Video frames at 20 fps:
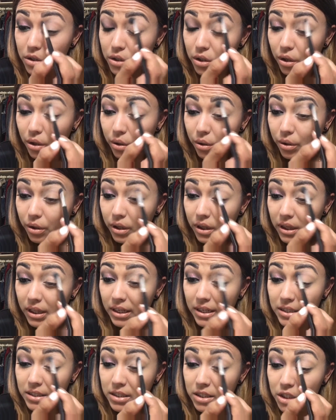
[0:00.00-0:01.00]
So
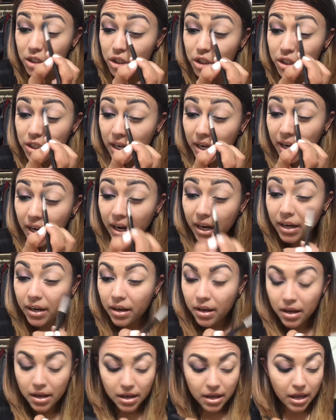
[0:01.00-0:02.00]
this shade,
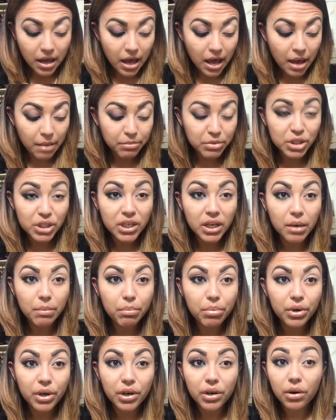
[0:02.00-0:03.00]
I'm just gonna
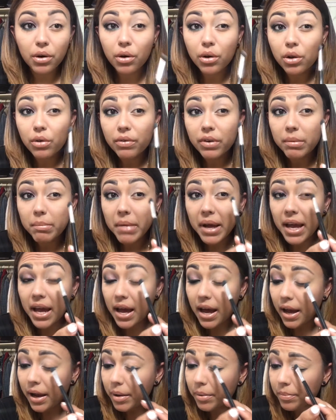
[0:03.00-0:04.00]
put it all over my
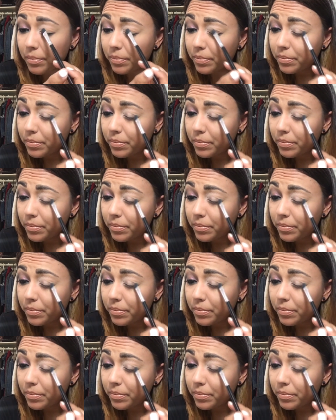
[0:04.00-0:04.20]
eye.